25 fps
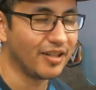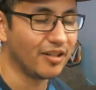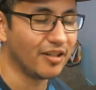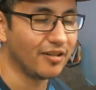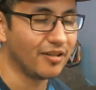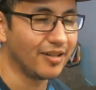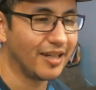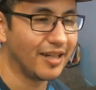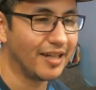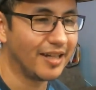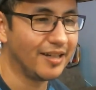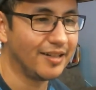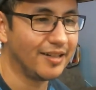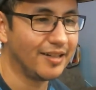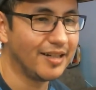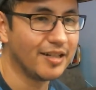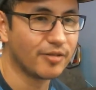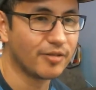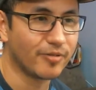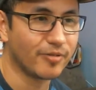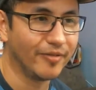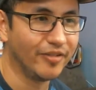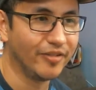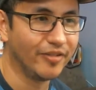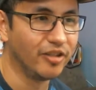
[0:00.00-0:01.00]
you know getting
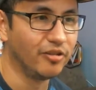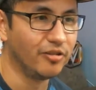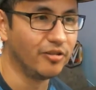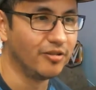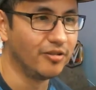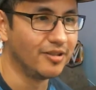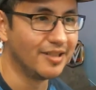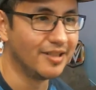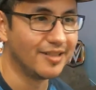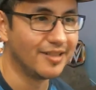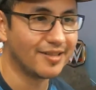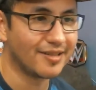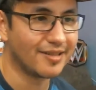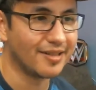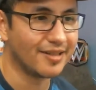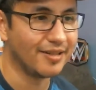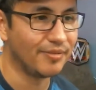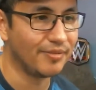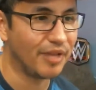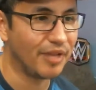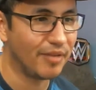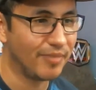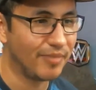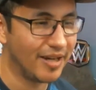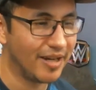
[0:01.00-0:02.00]
his review units
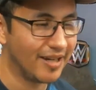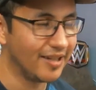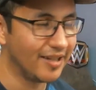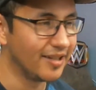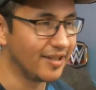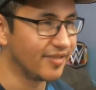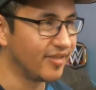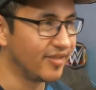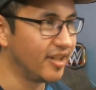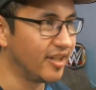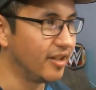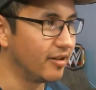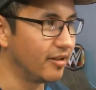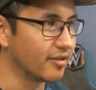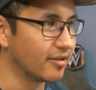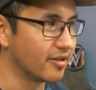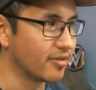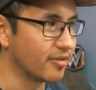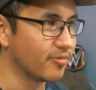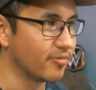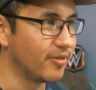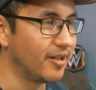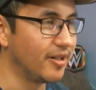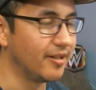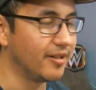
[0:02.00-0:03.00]
and making his videos
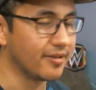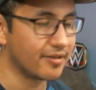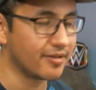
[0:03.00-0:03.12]
as well.